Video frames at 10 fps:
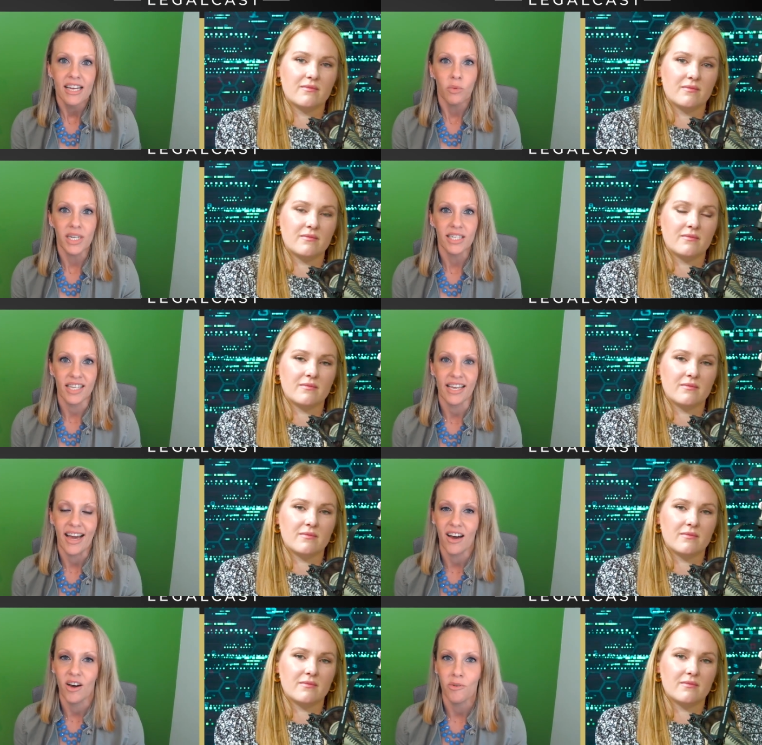Speaker 1: we see
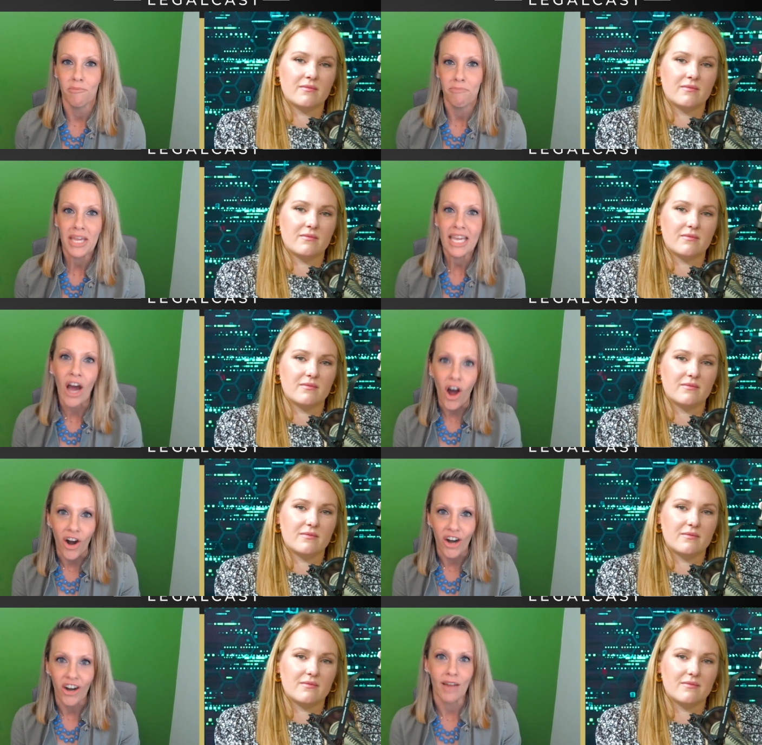how
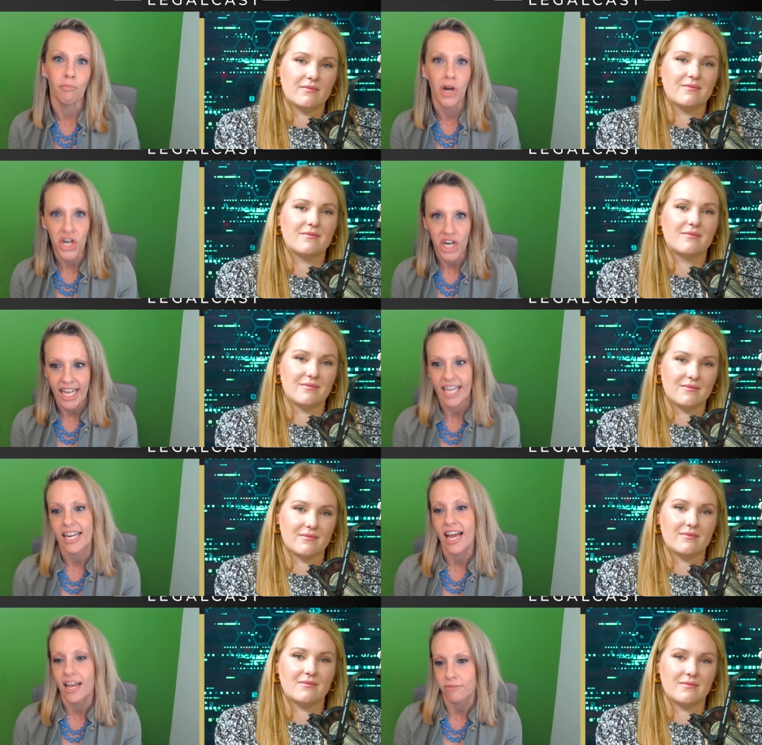PR and marketing and
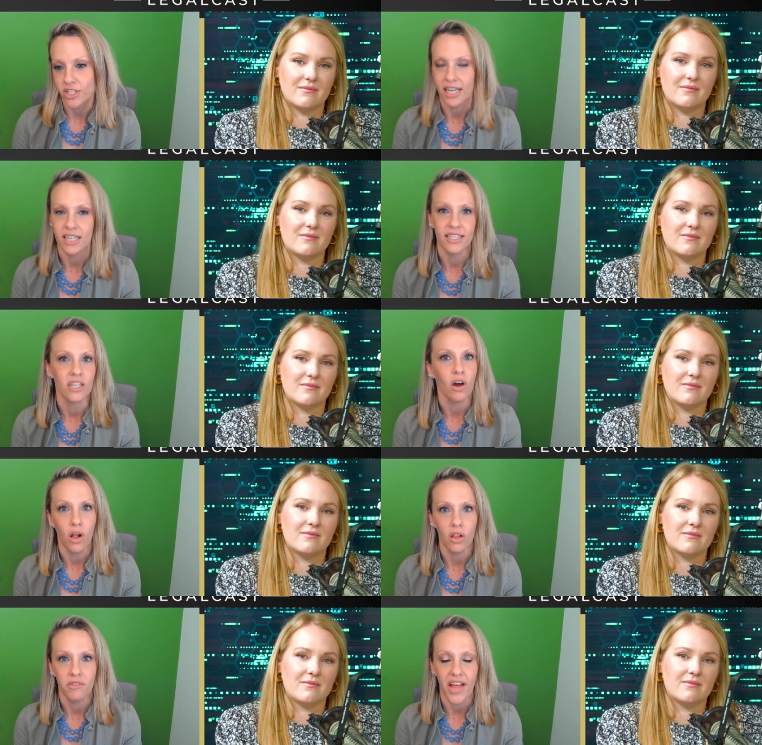advertising and
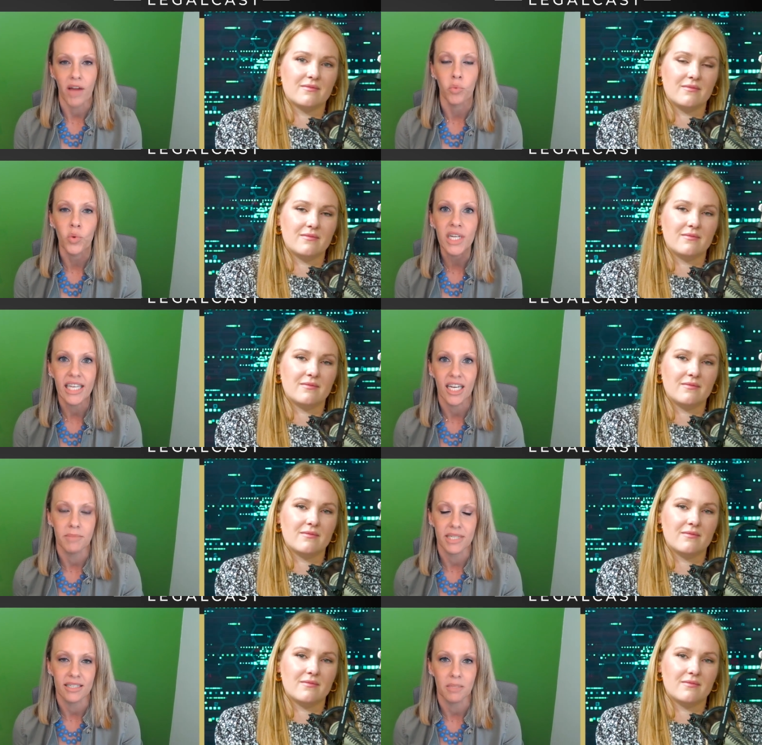all of that really
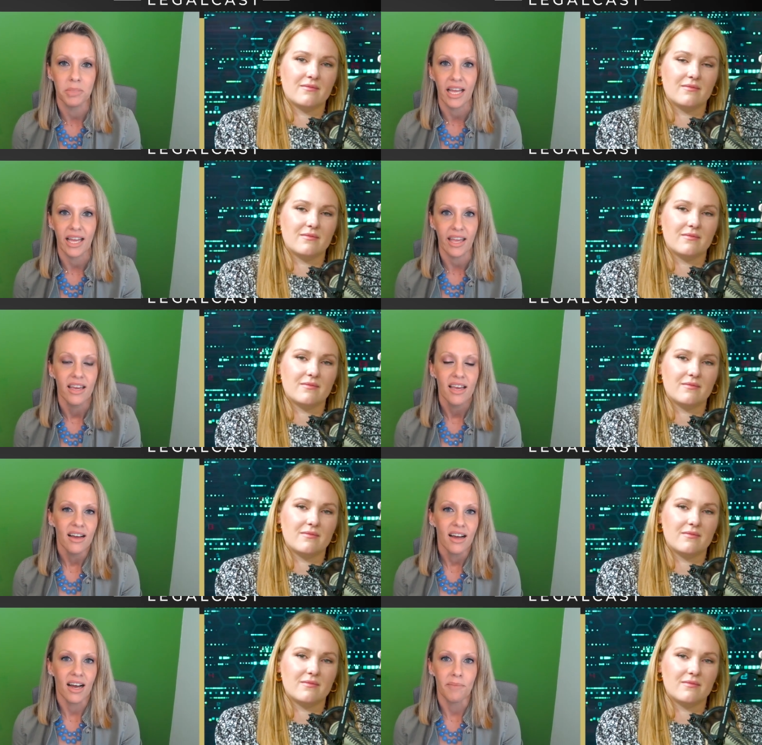comes into play.
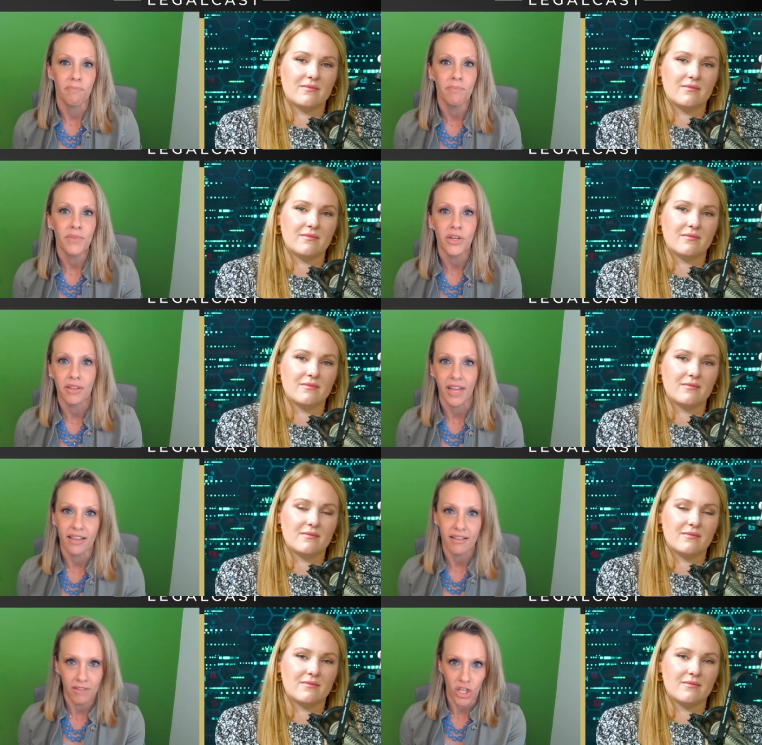Um, like
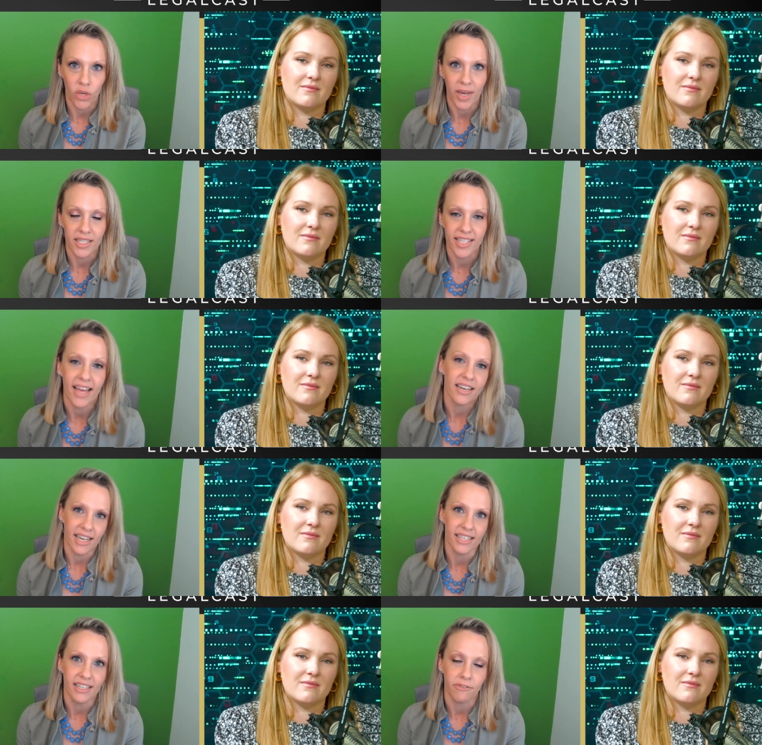you had said in,
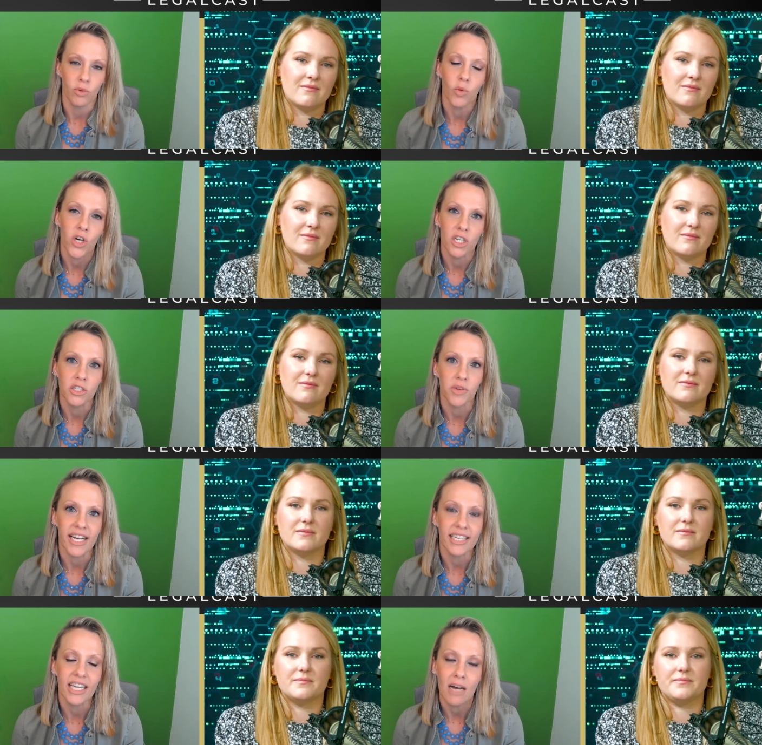in different words,
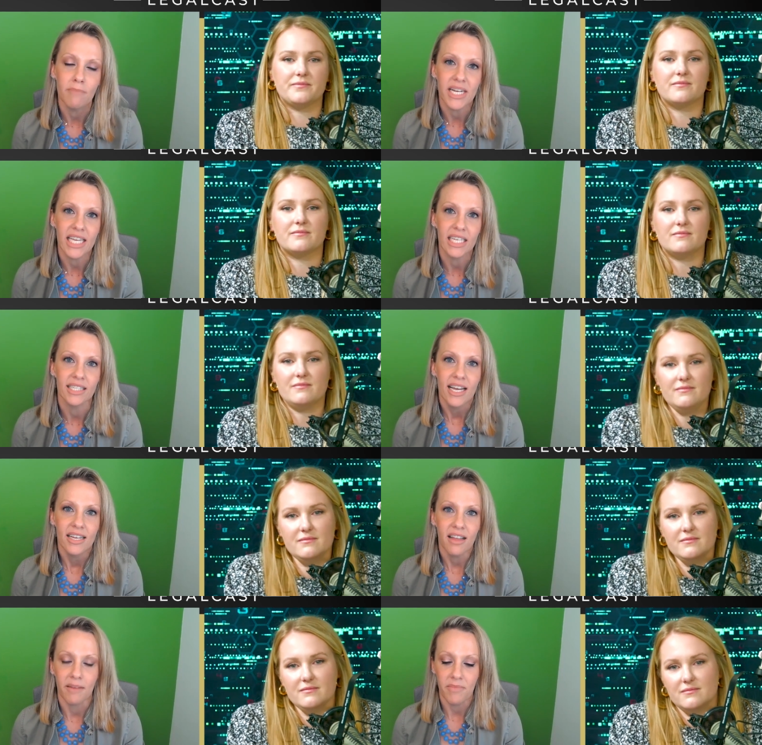right? Companies,
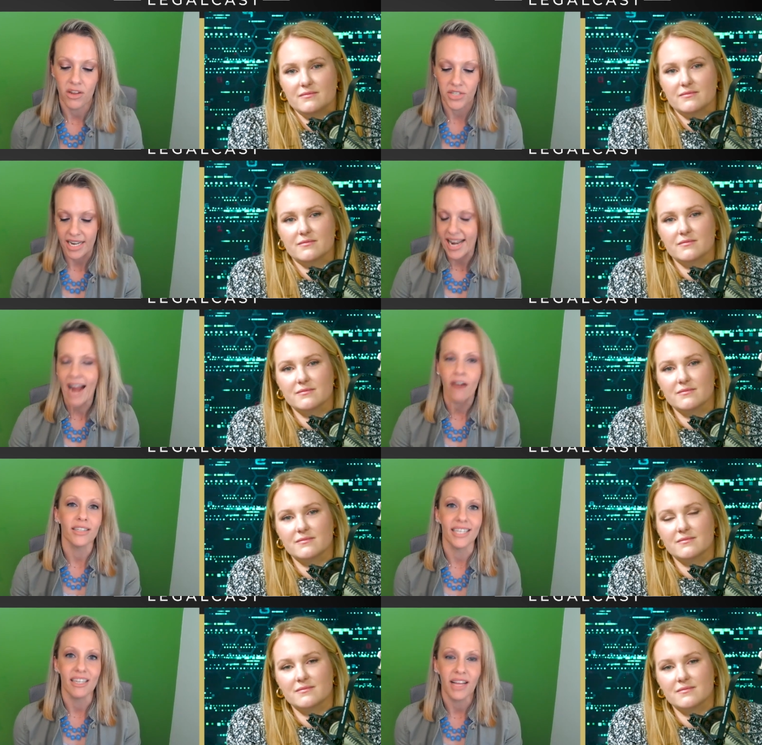um, there's a
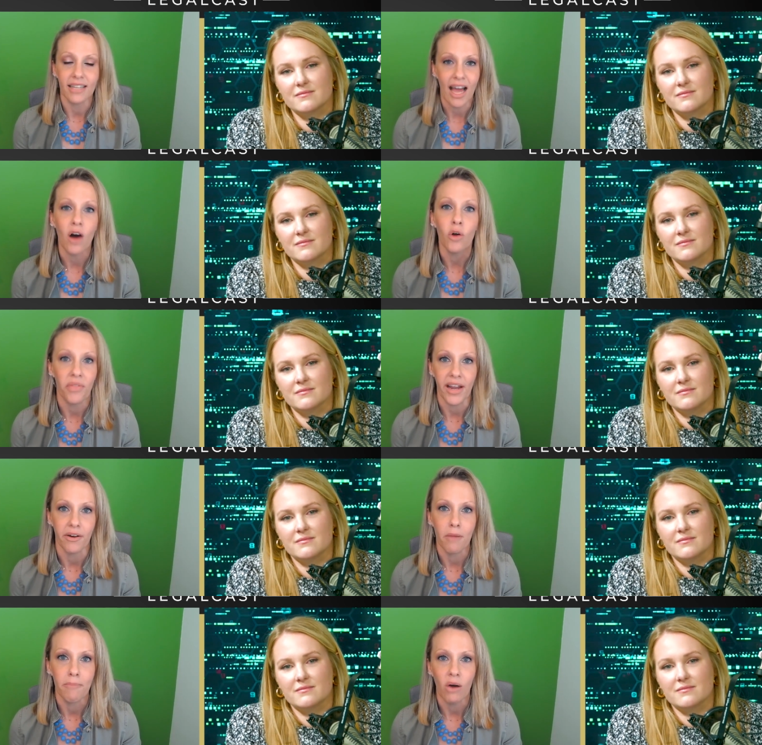narrative that's out there
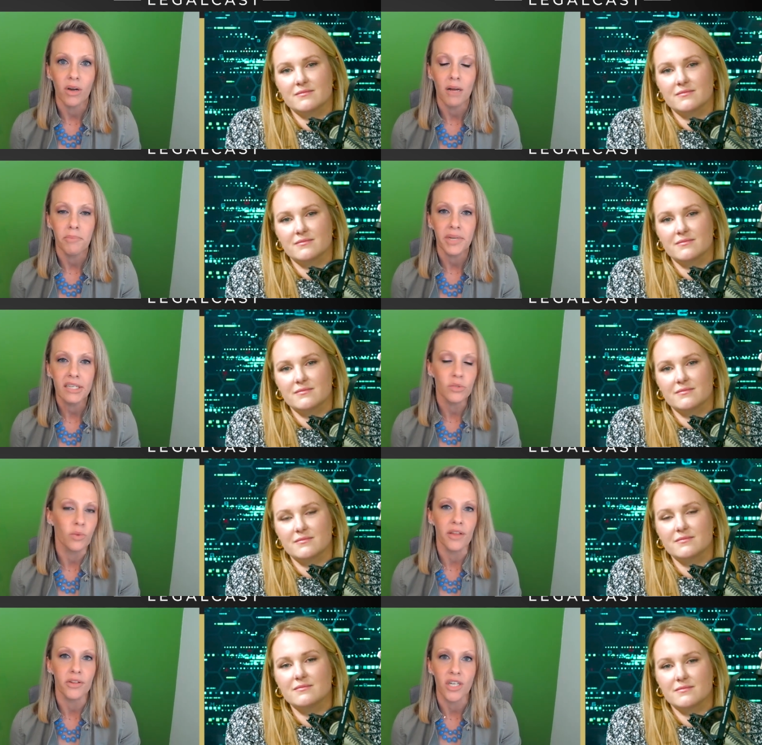about companies,
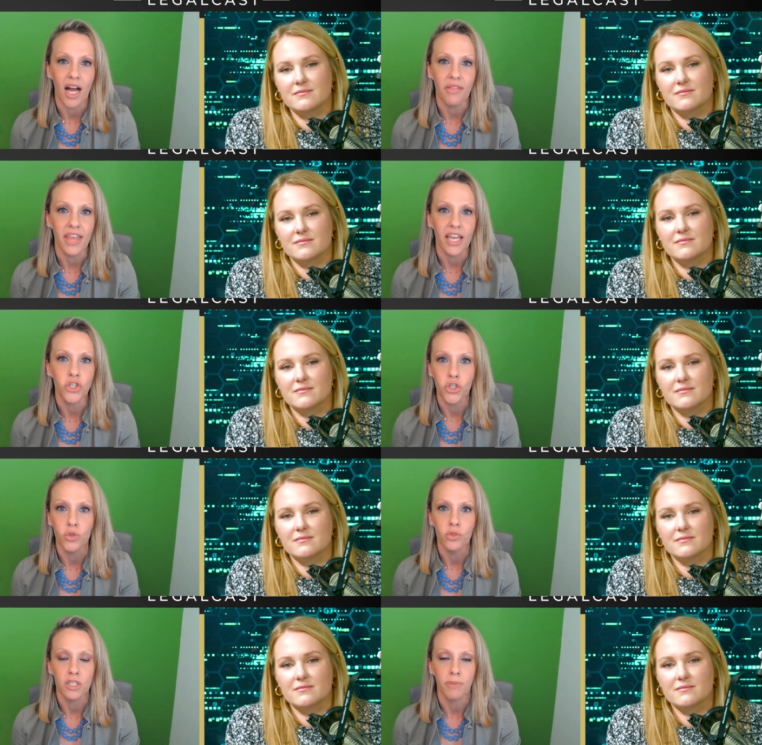whether or not they
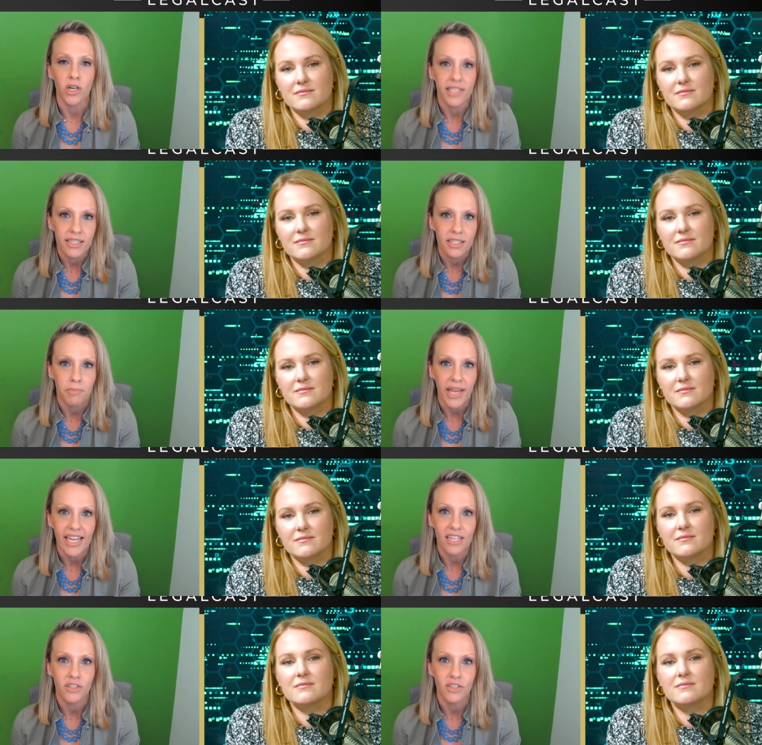choose to participate. And